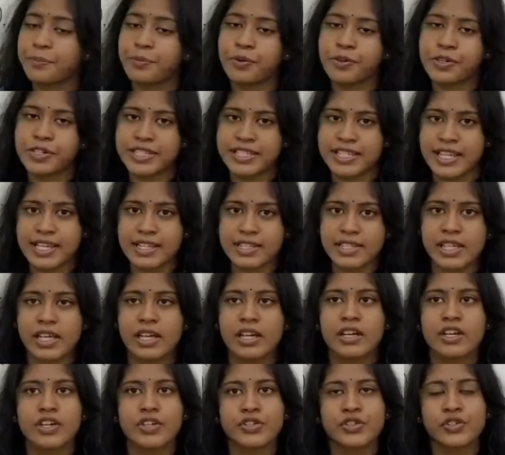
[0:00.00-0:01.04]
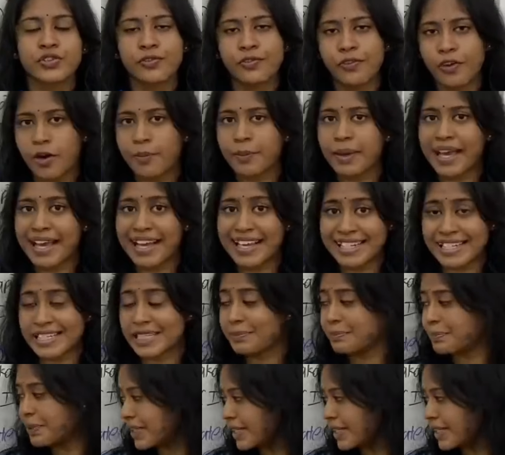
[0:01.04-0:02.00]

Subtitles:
process to form ATP.